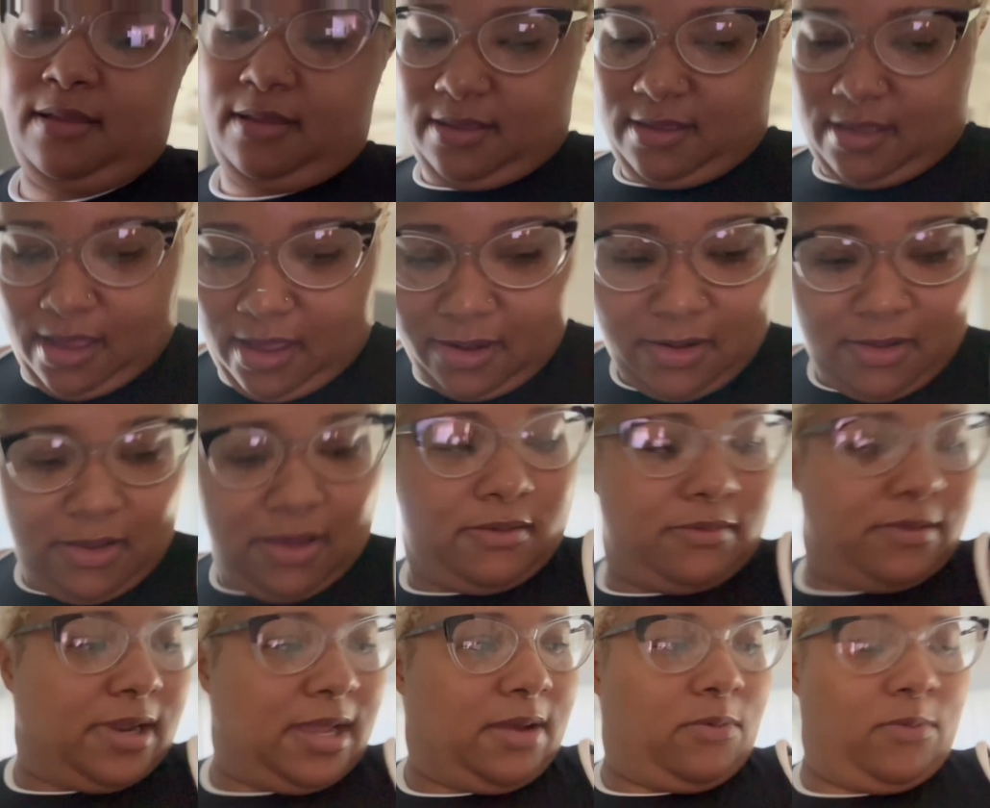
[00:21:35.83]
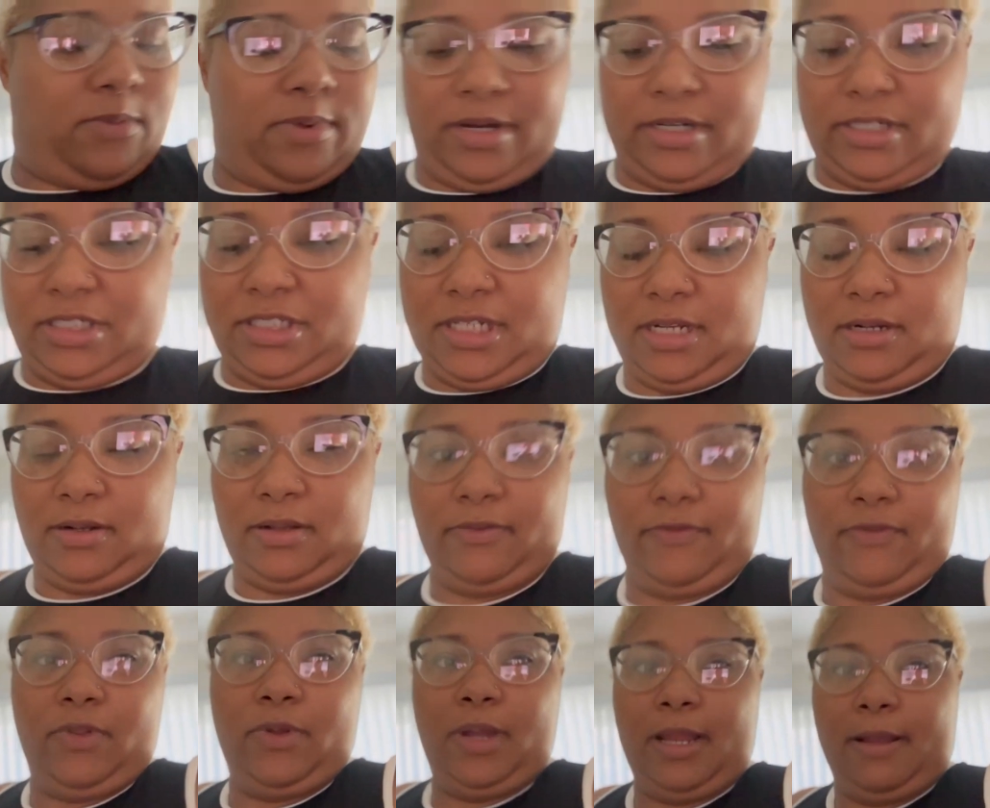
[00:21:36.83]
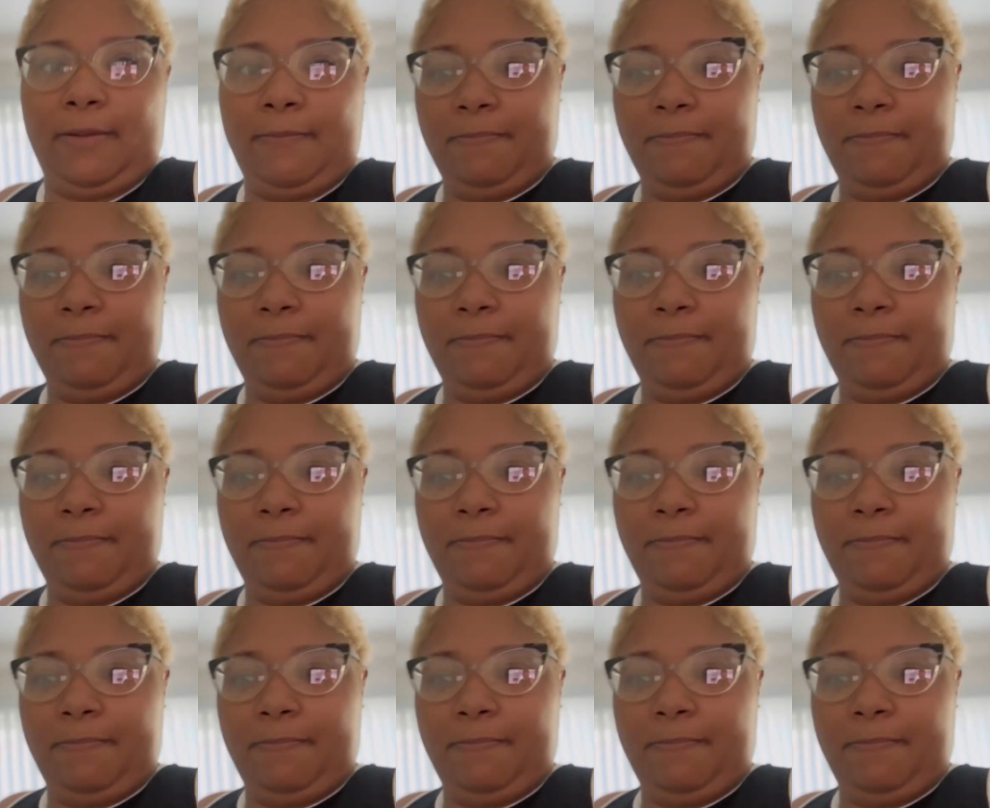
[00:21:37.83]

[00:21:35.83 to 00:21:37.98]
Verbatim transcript: Y'all know I don't like weird shit on the floor.